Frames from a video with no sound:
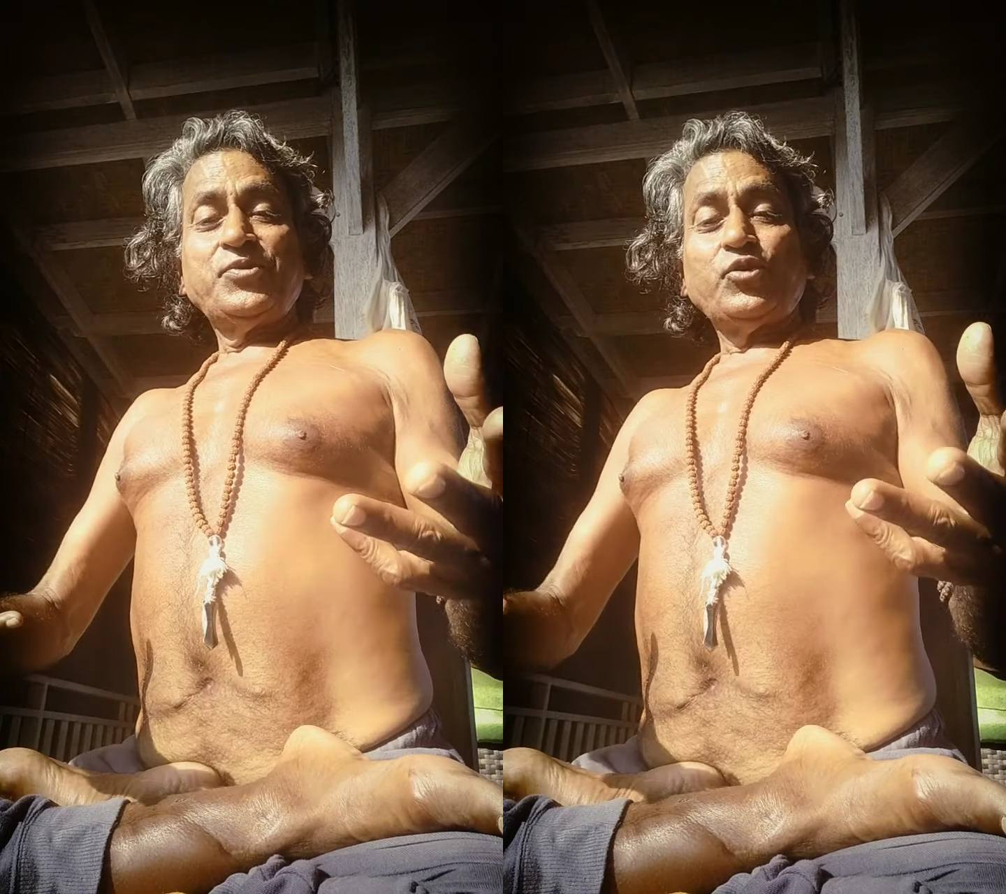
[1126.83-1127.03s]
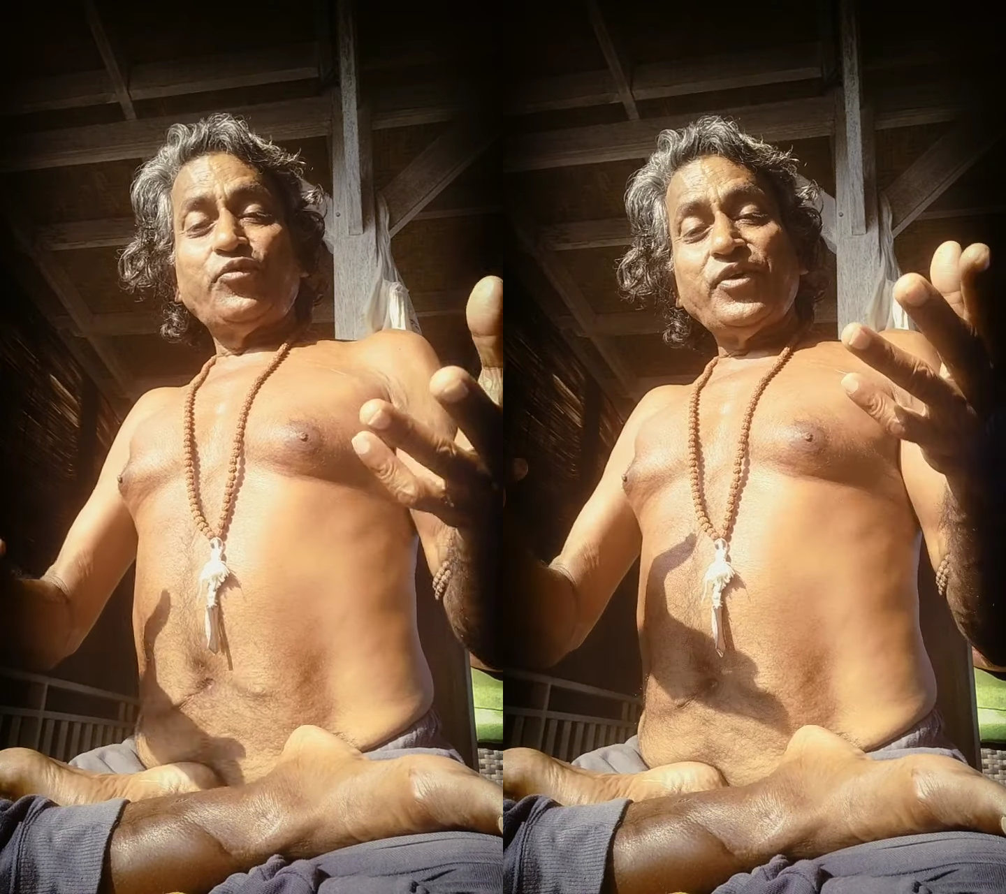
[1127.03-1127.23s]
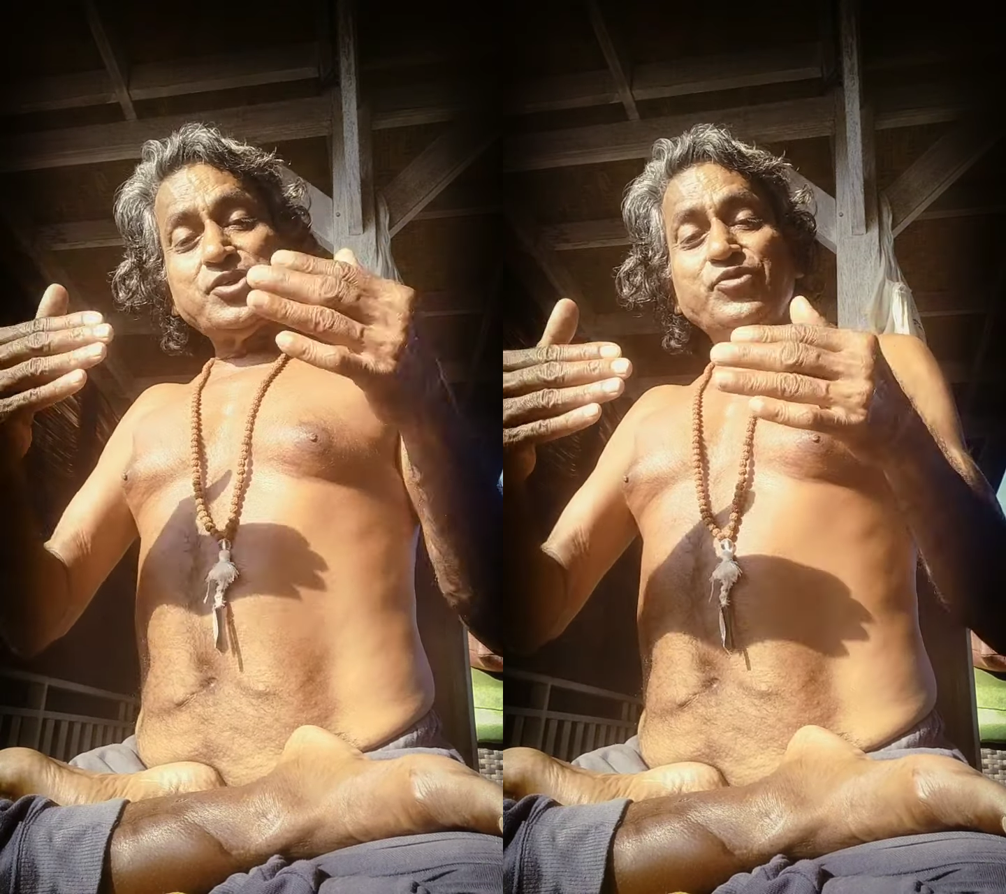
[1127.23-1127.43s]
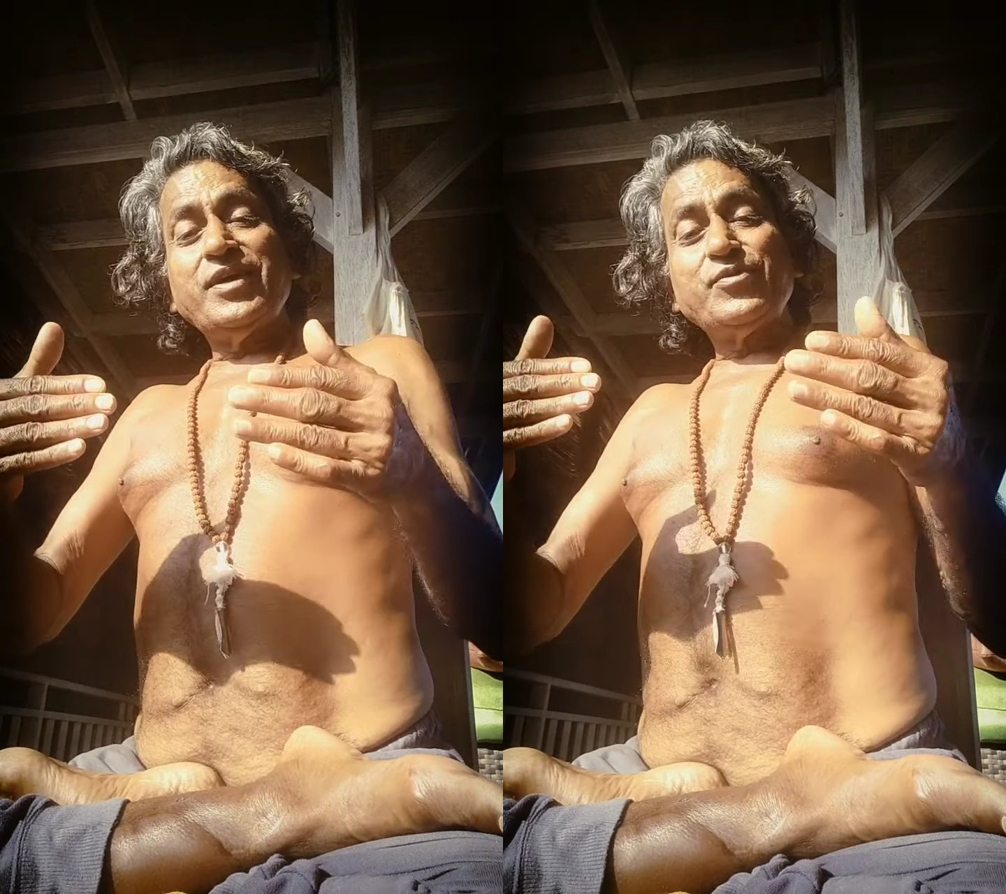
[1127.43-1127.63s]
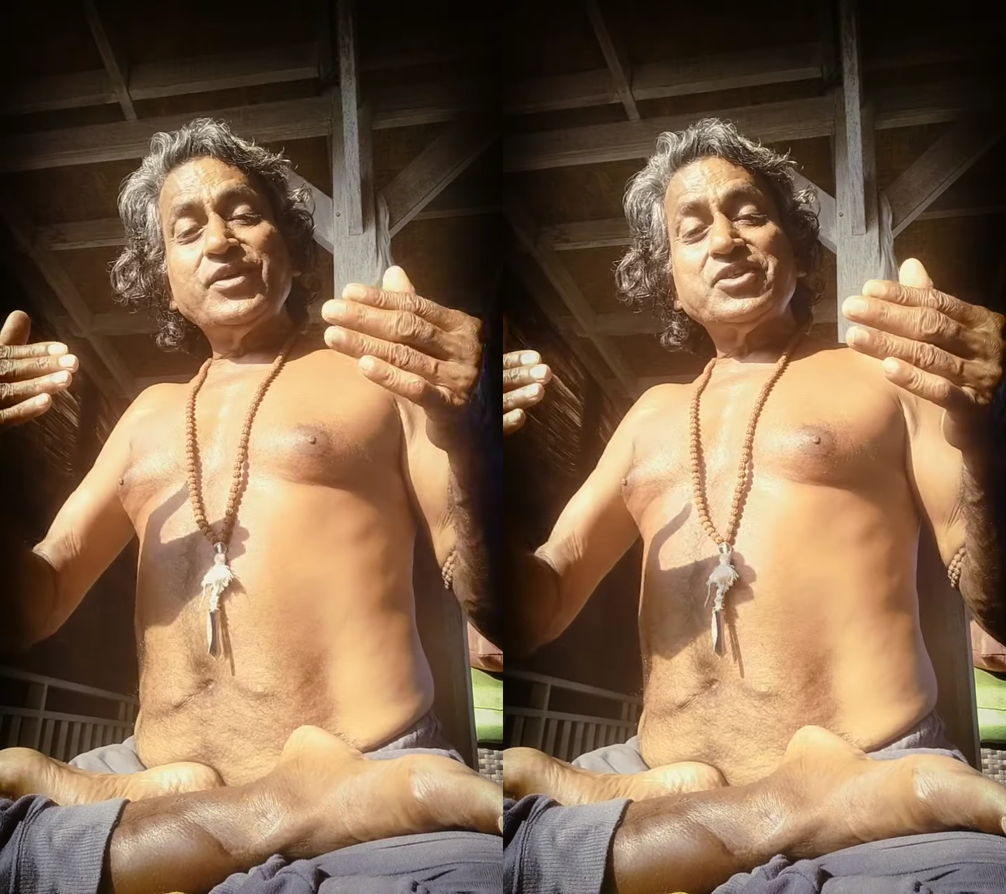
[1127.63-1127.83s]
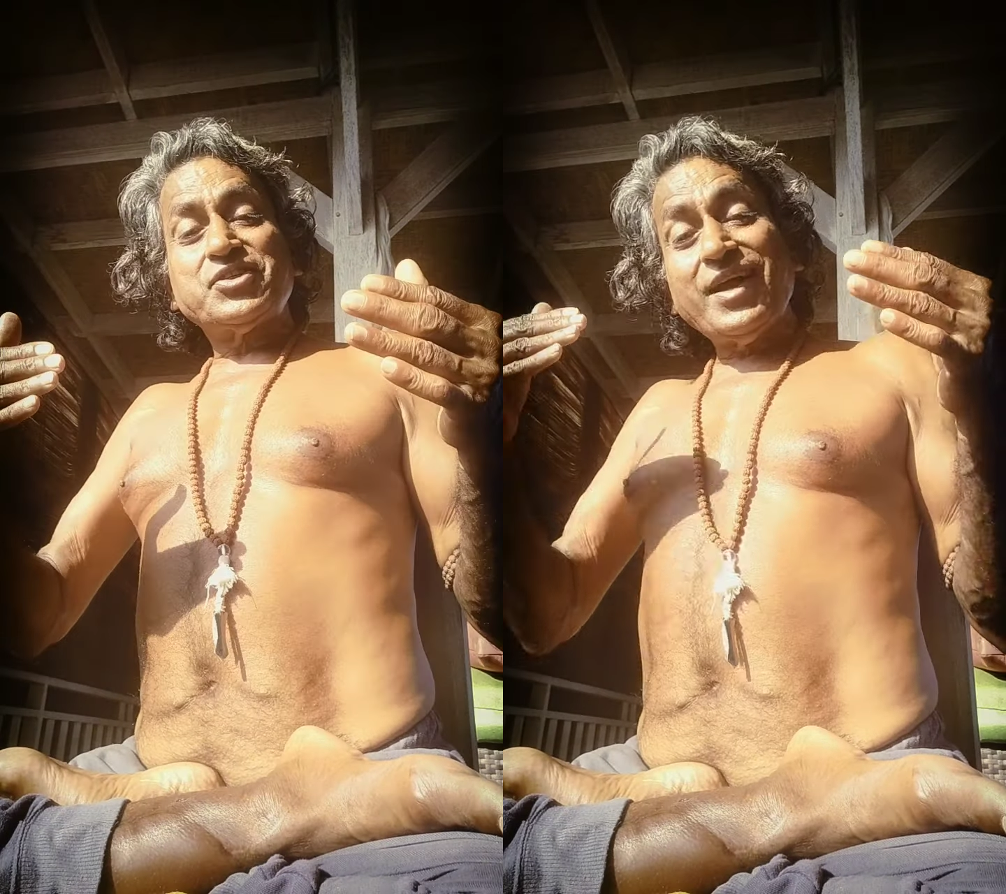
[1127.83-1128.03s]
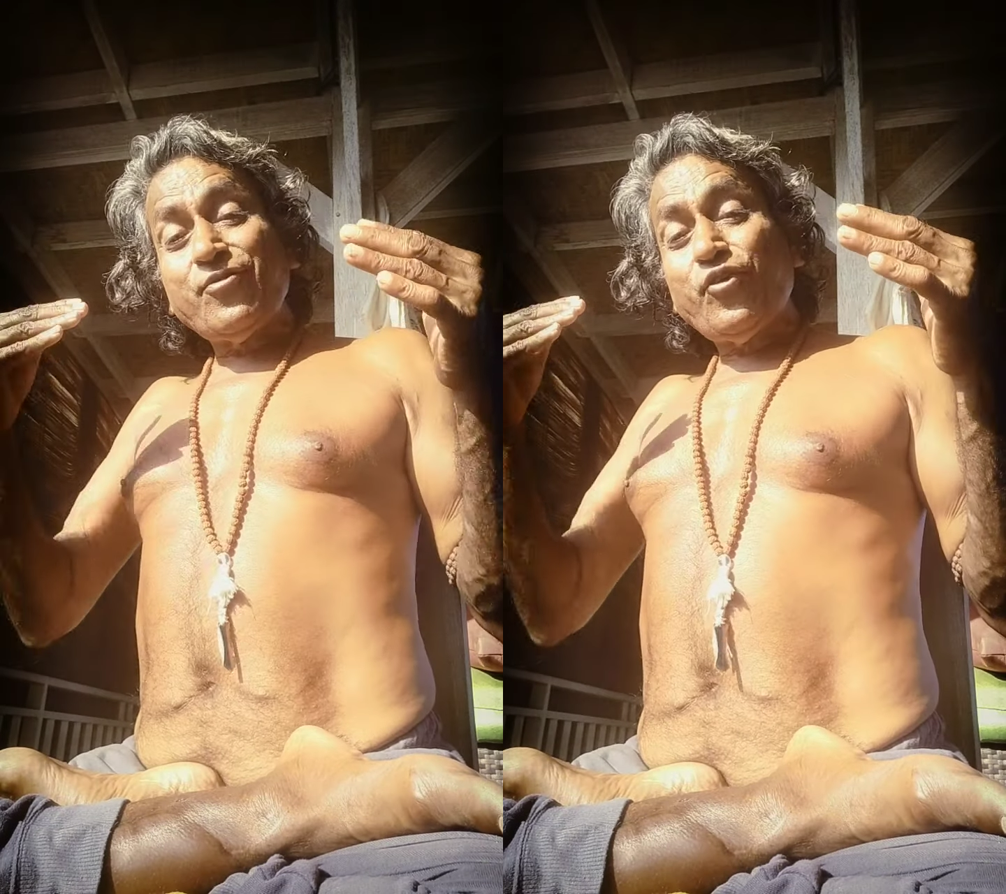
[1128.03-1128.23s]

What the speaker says: So first we have to understand